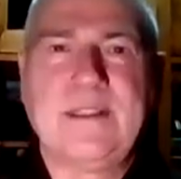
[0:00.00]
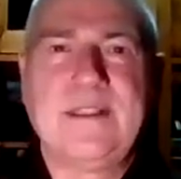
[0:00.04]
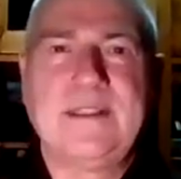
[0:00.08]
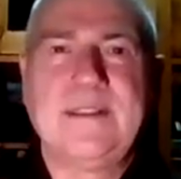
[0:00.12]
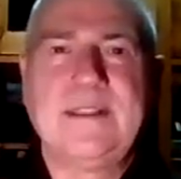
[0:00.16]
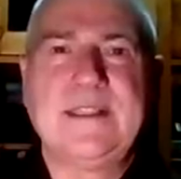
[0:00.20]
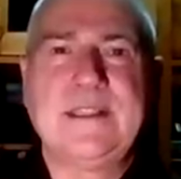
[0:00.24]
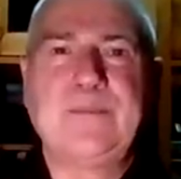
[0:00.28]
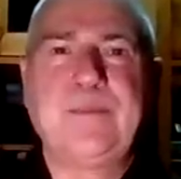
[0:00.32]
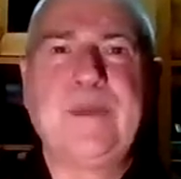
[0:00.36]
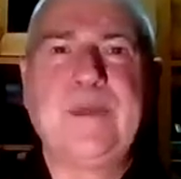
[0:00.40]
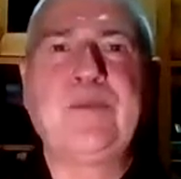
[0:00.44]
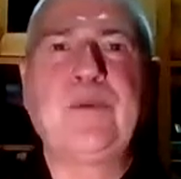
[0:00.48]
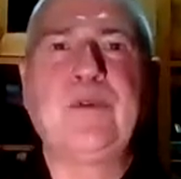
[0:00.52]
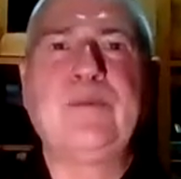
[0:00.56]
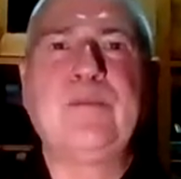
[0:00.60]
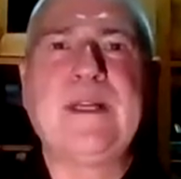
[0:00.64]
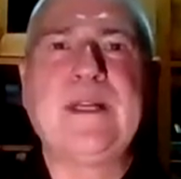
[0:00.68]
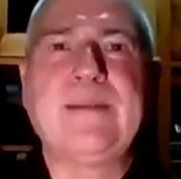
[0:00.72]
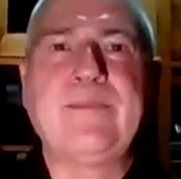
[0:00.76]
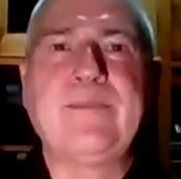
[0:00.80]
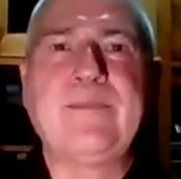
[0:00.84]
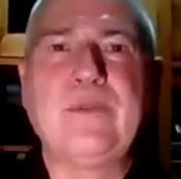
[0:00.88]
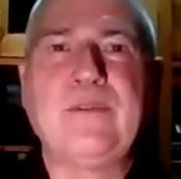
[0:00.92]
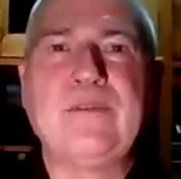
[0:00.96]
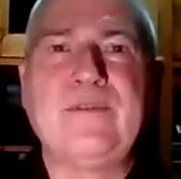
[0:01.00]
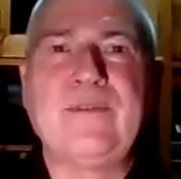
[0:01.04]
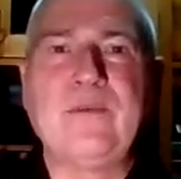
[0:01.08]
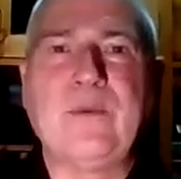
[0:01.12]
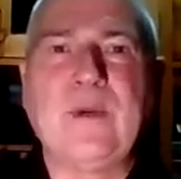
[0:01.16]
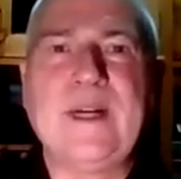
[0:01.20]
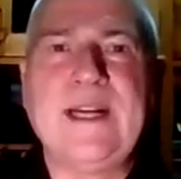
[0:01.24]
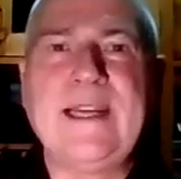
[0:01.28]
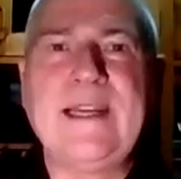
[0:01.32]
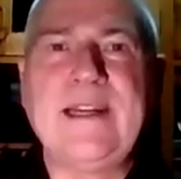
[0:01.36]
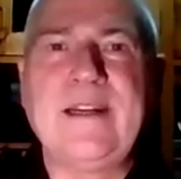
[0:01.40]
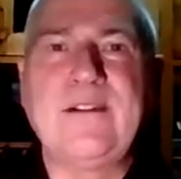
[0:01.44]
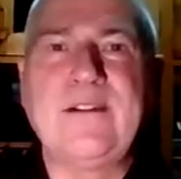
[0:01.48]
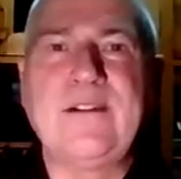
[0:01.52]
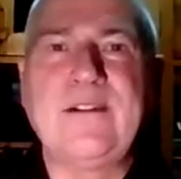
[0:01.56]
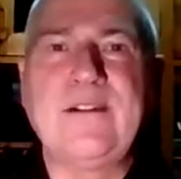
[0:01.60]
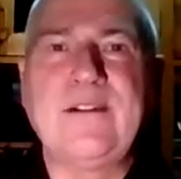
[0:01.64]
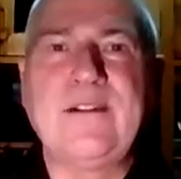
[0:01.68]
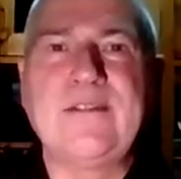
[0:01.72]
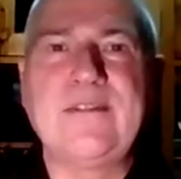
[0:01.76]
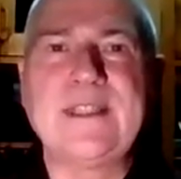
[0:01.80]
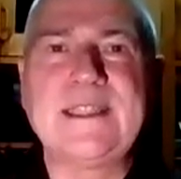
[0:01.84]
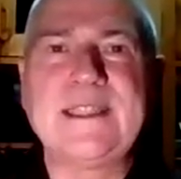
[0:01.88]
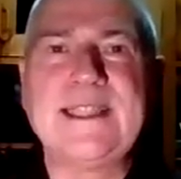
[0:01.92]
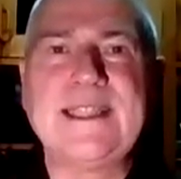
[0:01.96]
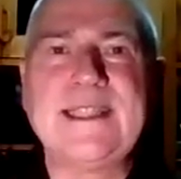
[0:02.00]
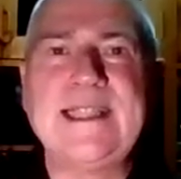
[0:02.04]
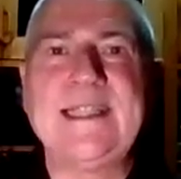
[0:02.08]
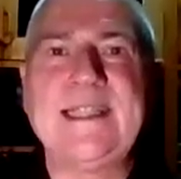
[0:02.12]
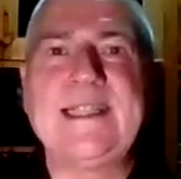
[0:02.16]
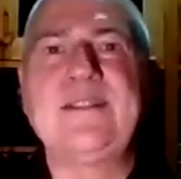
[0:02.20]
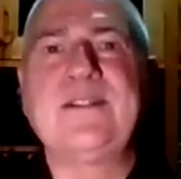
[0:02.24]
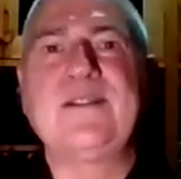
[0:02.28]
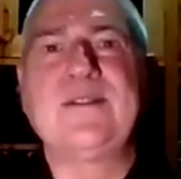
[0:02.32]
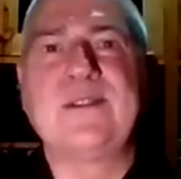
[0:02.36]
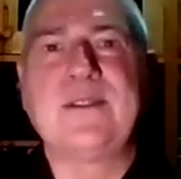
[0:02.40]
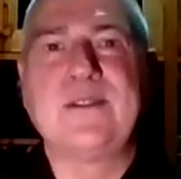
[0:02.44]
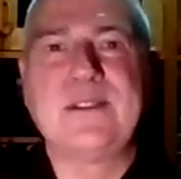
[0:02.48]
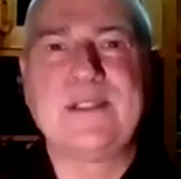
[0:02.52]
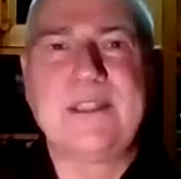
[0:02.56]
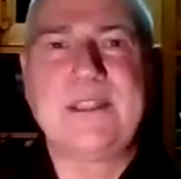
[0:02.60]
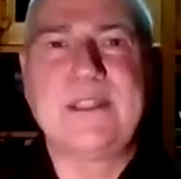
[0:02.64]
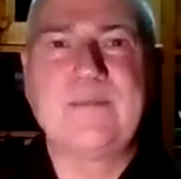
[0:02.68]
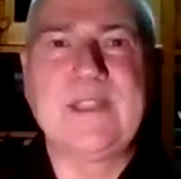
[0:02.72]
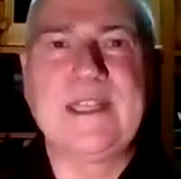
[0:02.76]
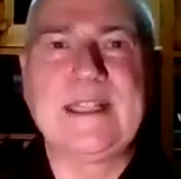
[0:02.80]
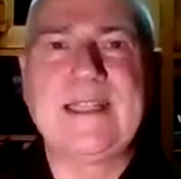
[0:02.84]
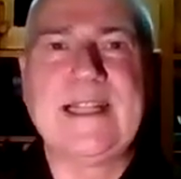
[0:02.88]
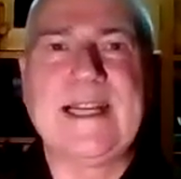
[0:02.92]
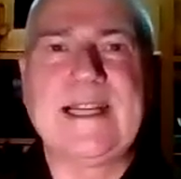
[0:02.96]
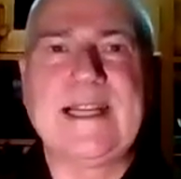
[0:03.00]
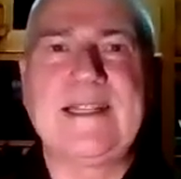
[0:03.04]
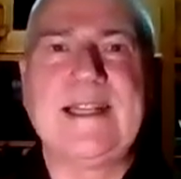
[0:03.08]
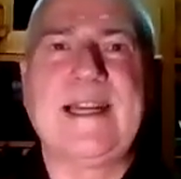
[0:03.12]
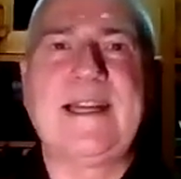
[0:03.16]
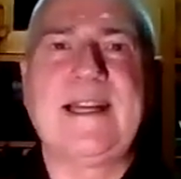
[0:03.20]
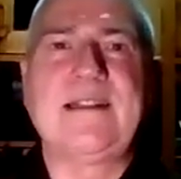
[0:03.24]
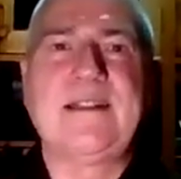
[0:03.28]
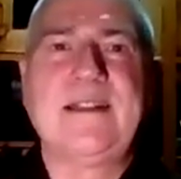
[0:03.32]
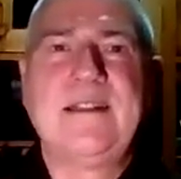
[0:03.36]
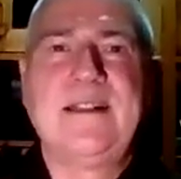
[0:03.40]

these people may move away overseas or something like that,